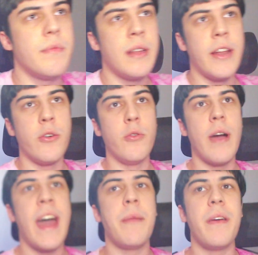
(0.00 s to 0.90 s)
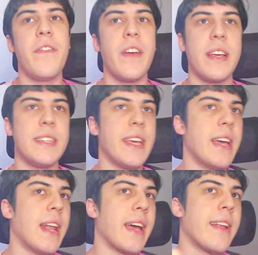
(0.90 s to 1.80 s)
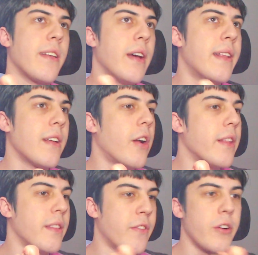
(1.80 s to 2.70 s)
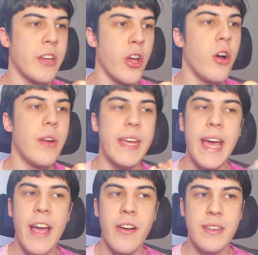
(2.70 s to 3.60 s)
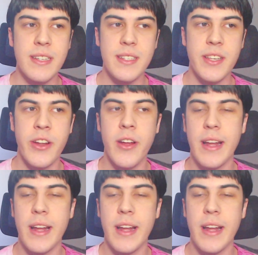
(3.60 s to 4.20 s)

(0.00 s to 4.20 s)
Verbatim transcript: little anime figures here, like, it's, it's a lot of the very girly characters, you know?